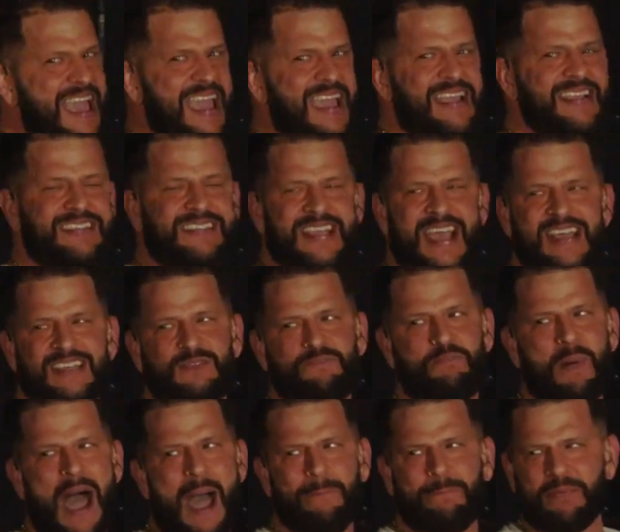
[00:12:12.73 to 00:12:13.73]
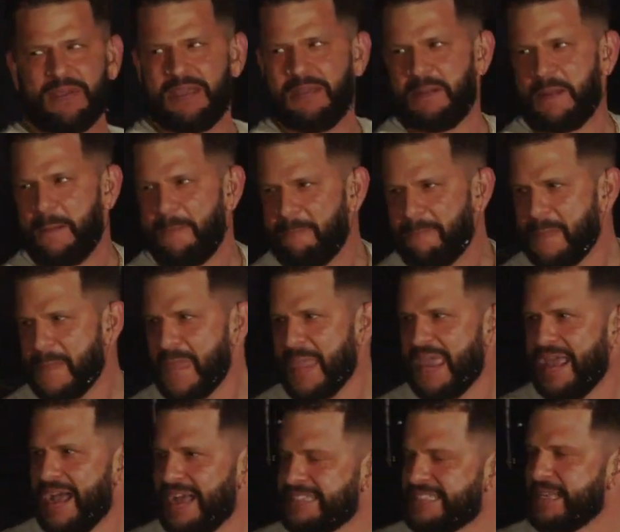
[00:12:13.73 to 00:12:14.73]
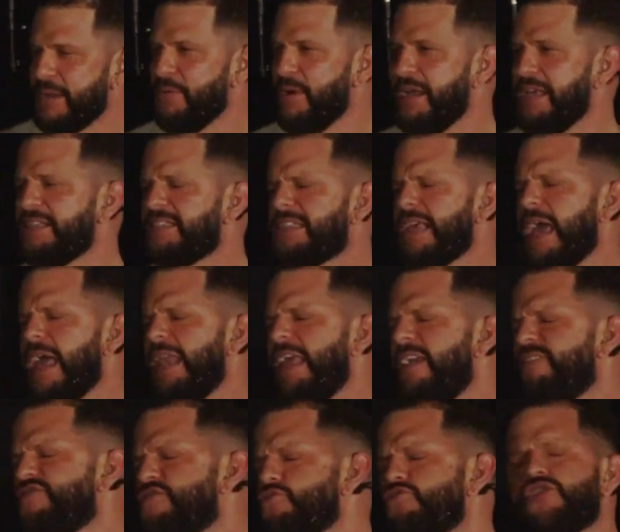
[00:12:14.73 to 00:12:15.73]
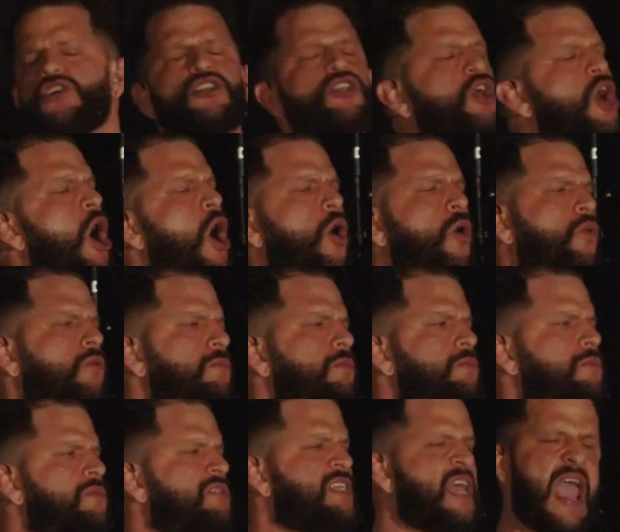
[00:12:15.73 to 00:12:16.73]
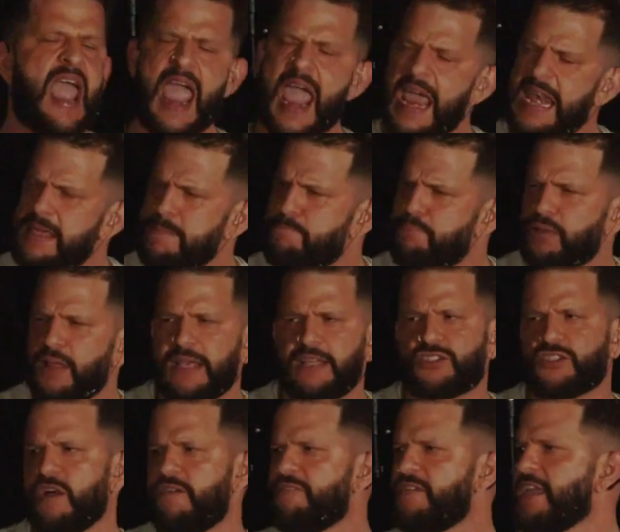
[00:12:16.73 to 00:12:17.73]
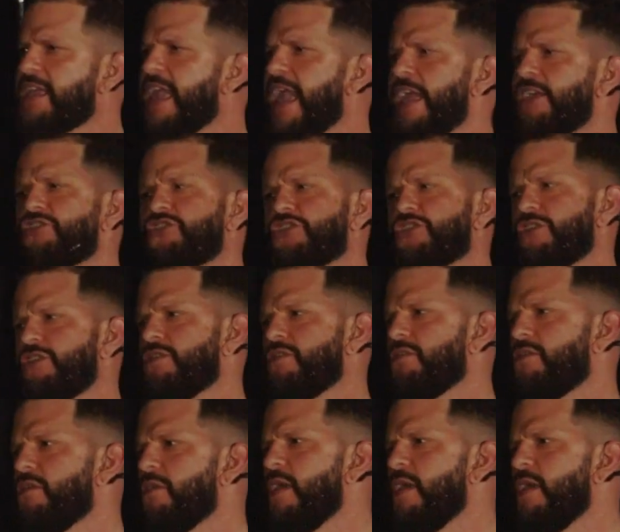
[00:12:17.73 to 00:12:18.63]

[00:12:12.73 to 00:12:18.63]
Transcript: He says, "Poppy," I said, "Well, he said if you could go to any place on vacation,